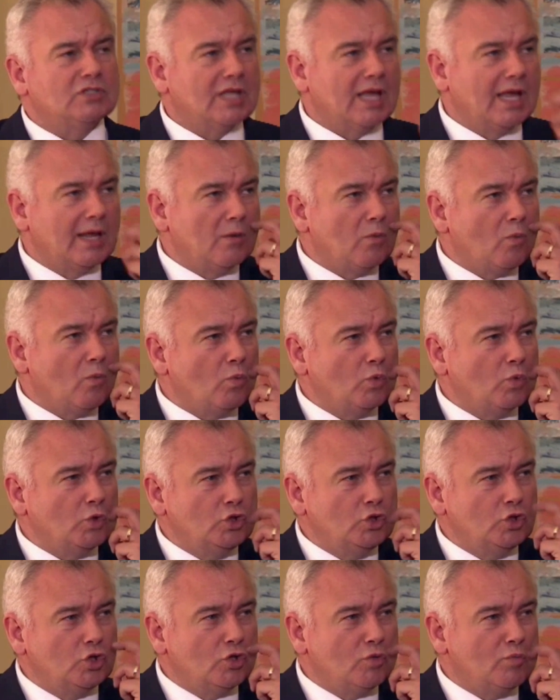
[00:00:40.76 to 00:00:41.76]
Eamonn
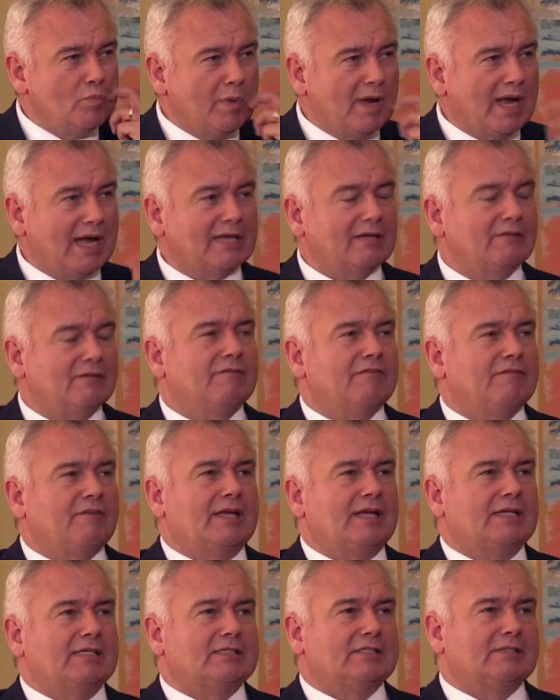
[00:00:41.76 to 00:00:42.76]
was quick to make
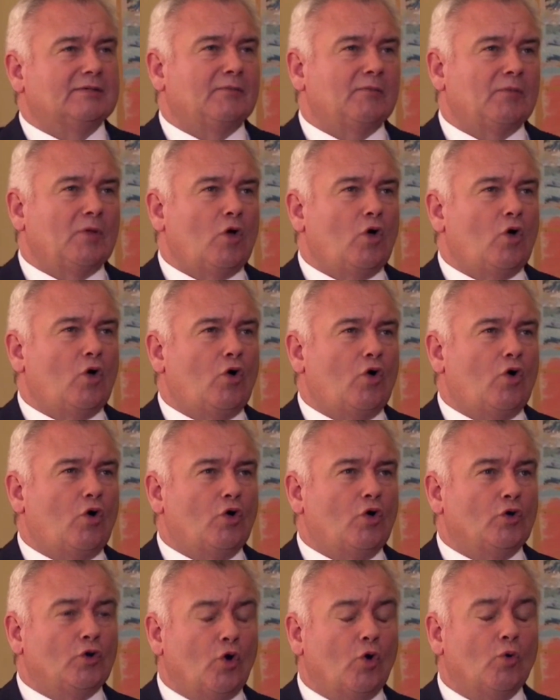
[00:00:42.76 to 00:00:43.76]
comments before
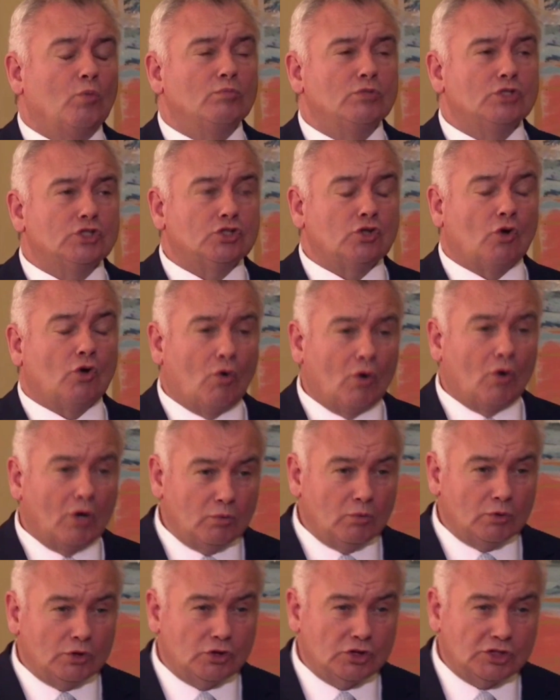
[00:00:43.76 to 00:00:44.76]
Carolyn McCall answered
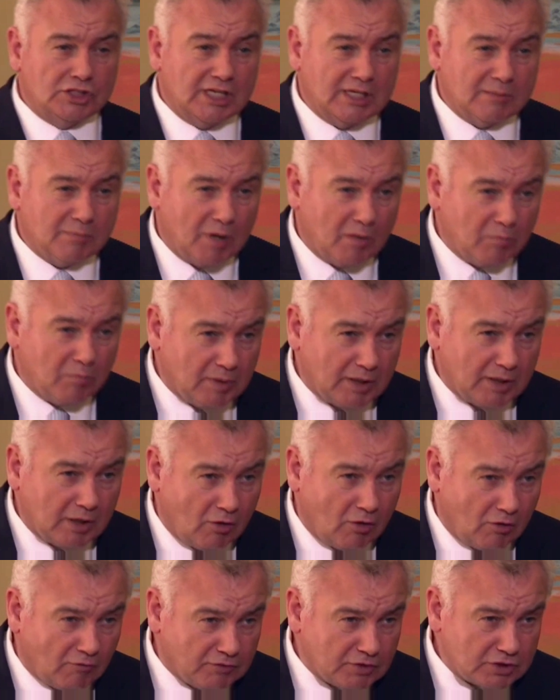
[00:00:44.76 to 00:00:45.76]
questions in
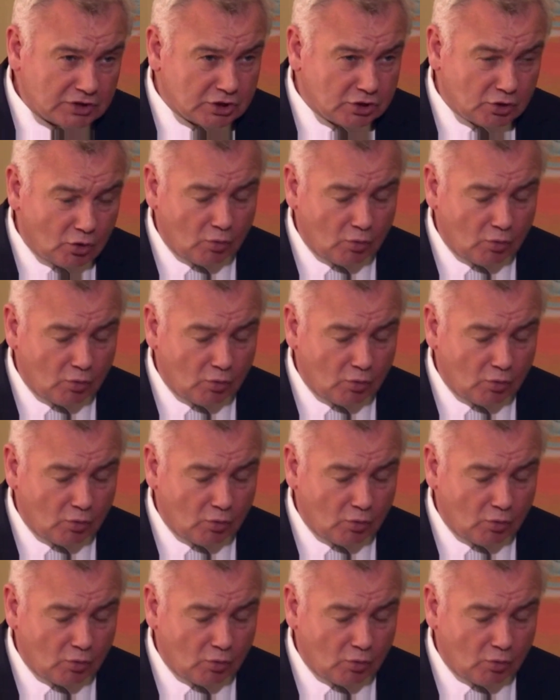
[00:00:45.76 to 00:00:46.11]
Parliament.